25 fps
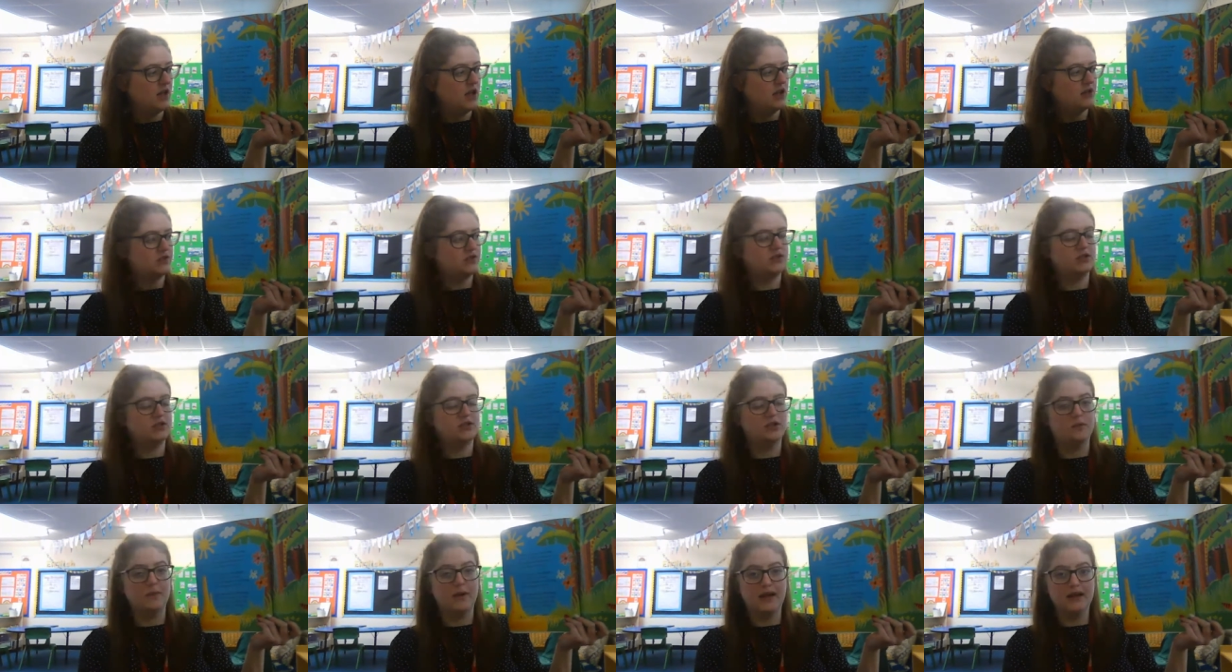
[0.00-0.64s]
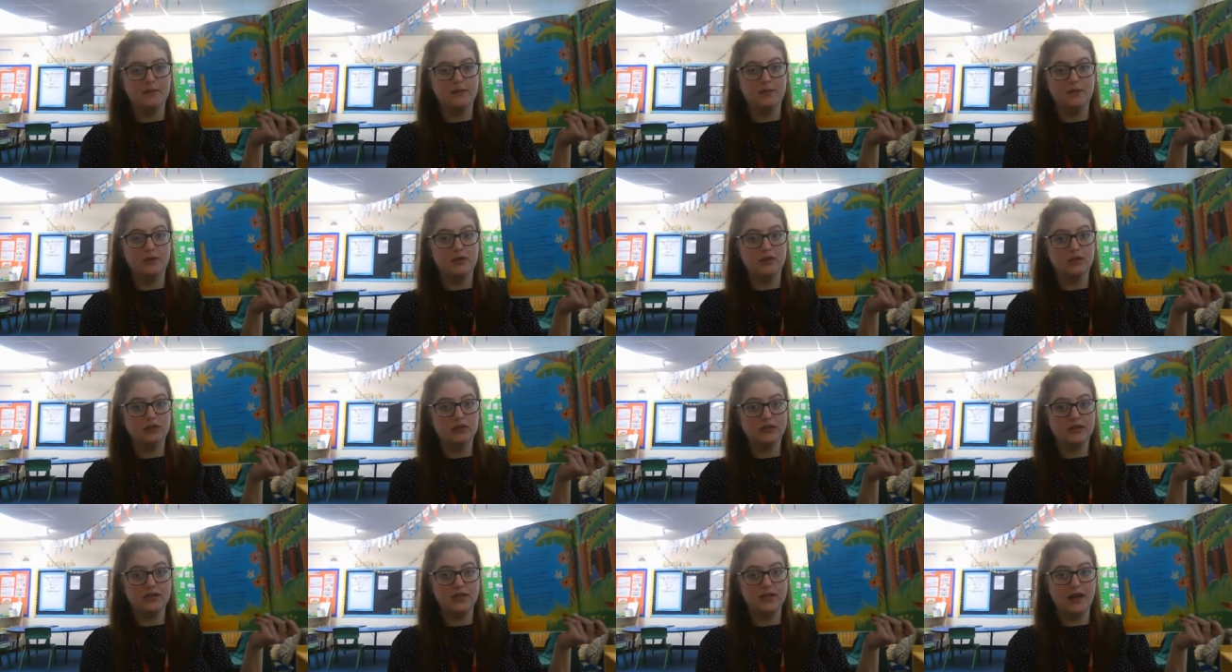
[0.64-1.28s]
Some
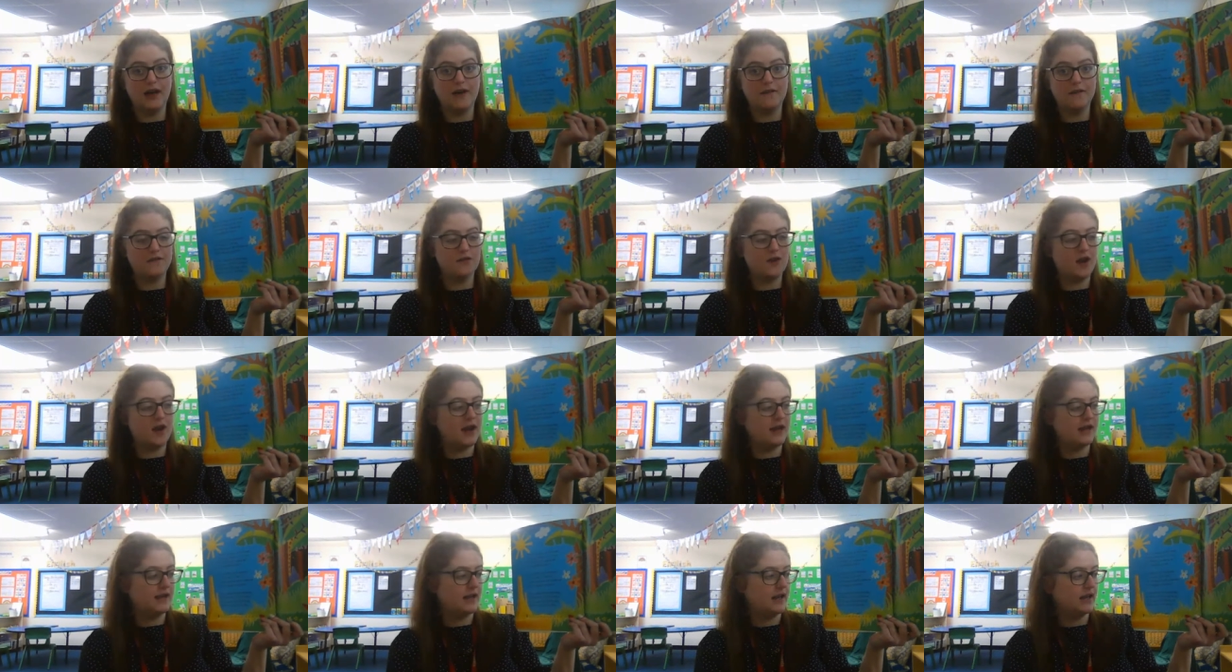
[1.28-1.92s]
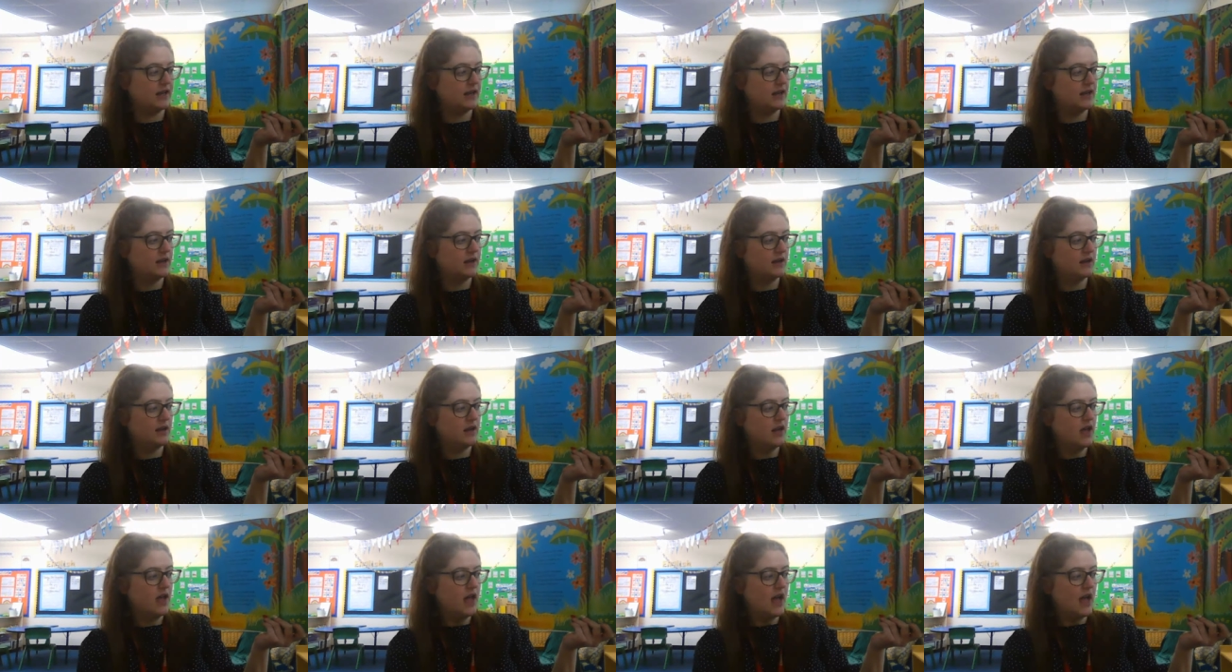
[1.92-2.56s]
animals are frightening,
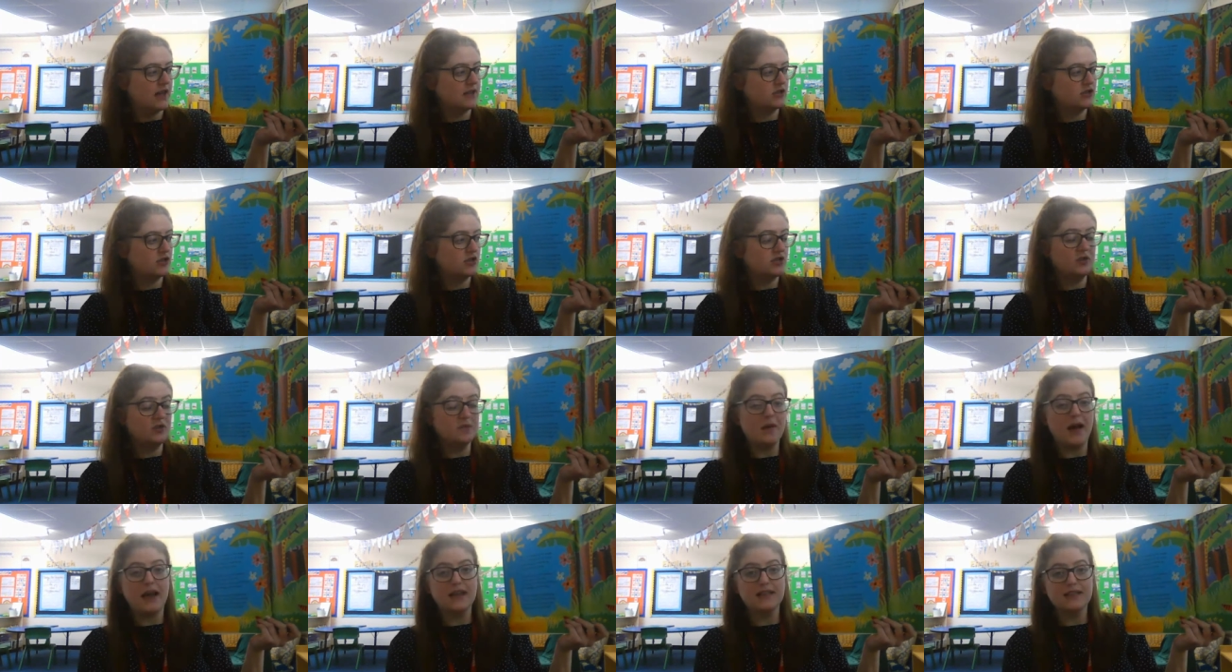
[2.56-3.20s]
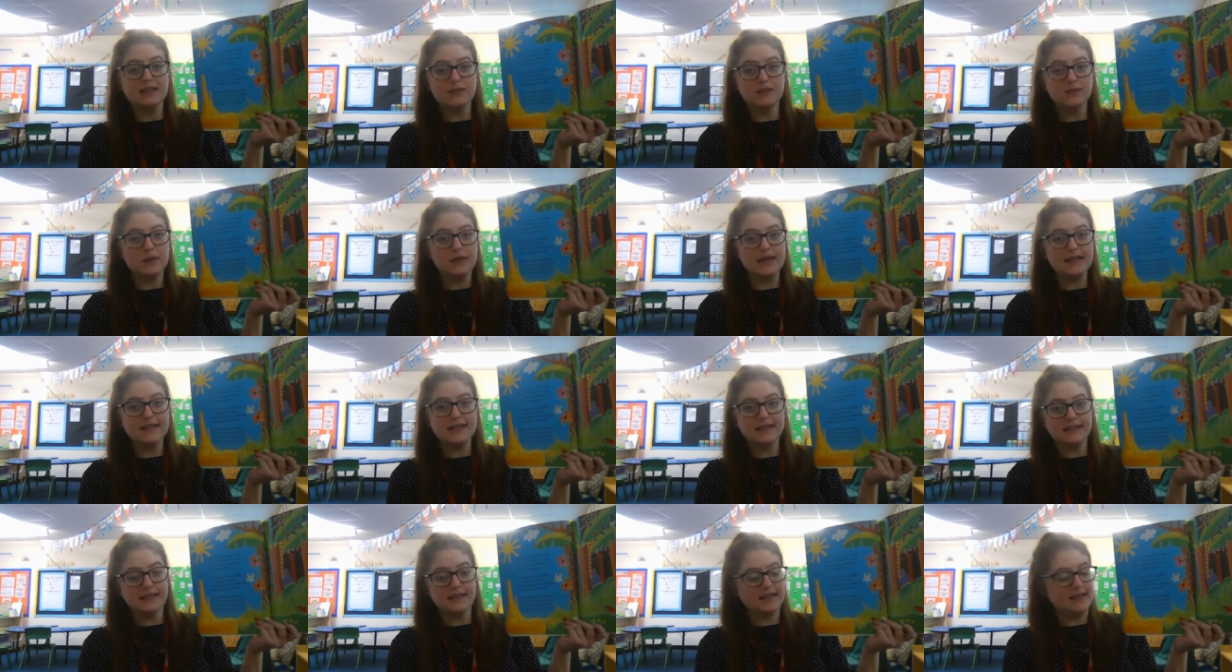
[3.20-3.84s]
and some are
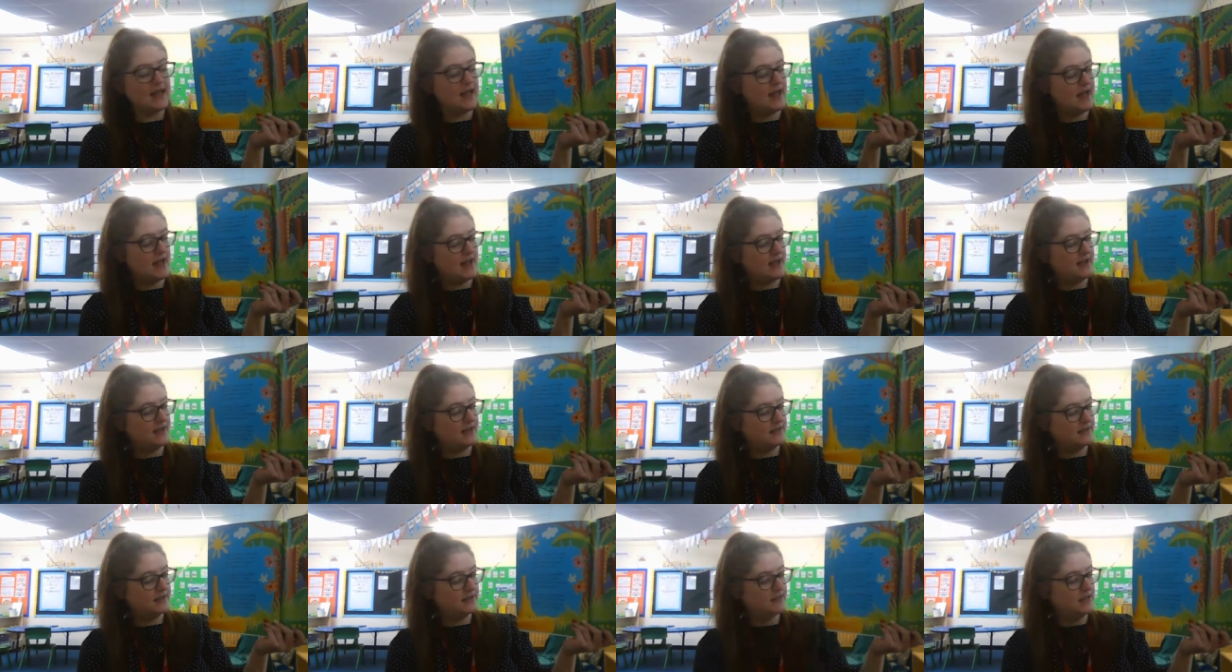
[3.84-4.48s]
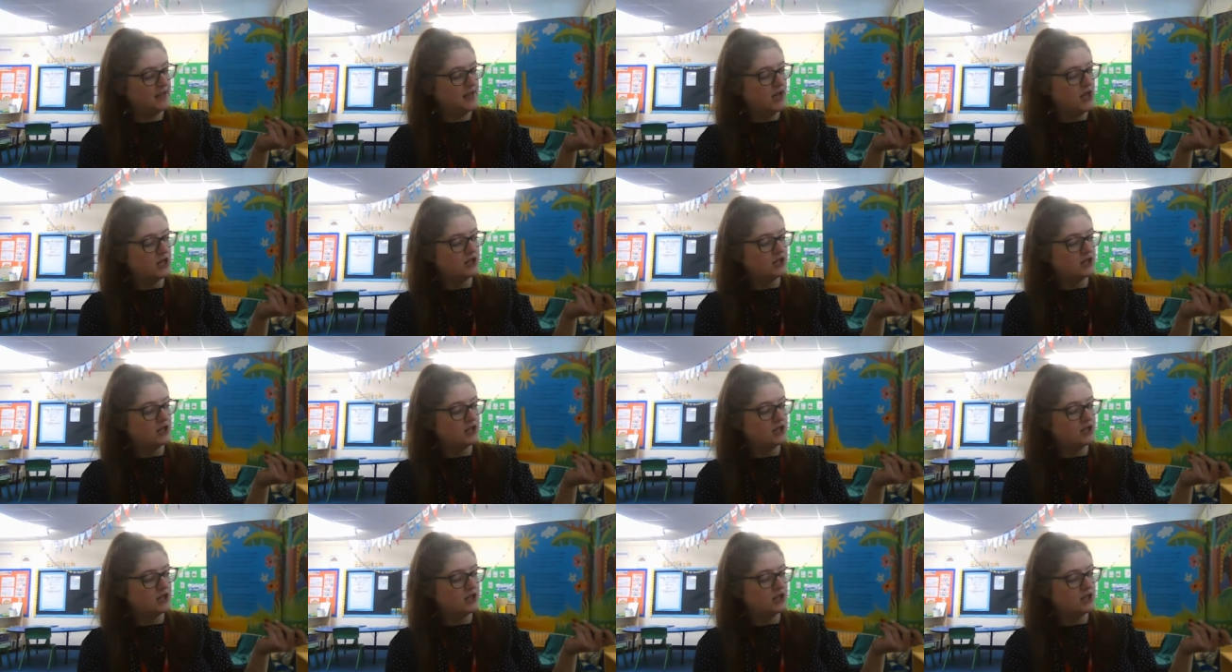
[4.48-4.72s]
sweet and kind.